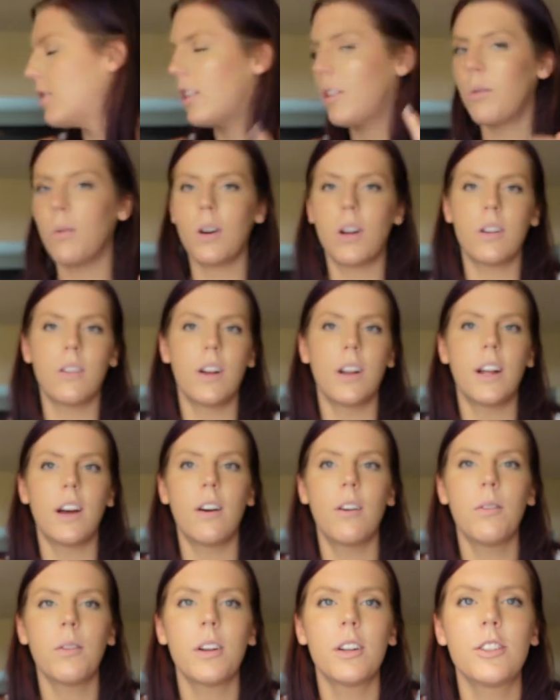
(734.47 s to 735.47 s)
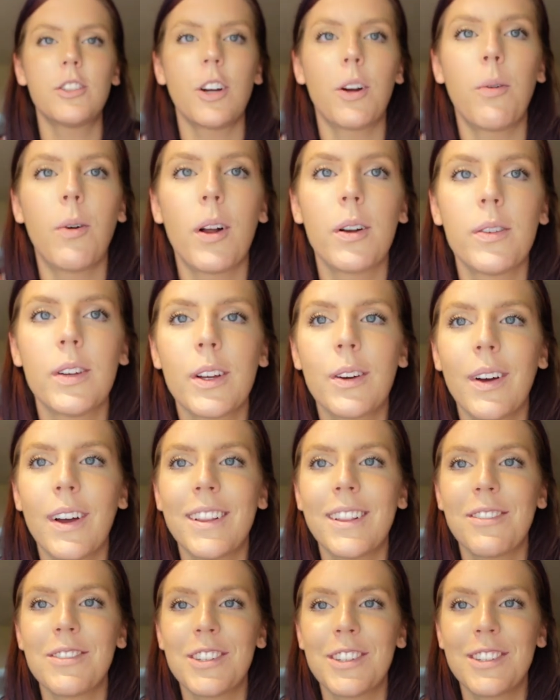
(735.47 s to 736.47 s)
chug water right now. We're gonna chug water really quick,
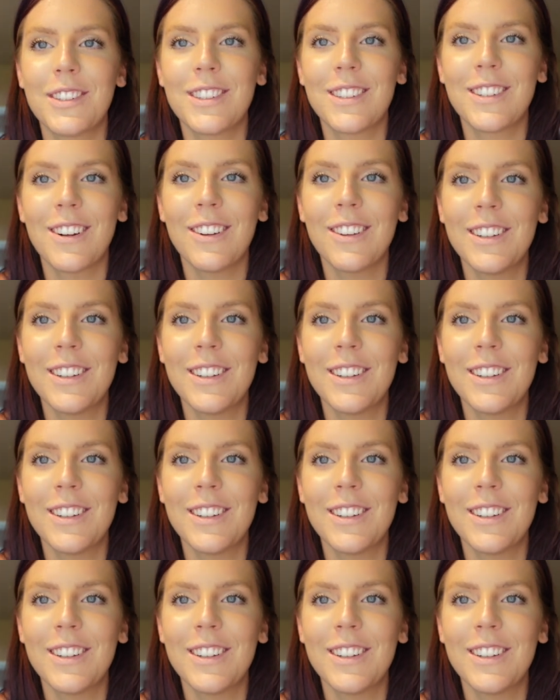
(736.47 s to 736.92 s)
then we're just gonna start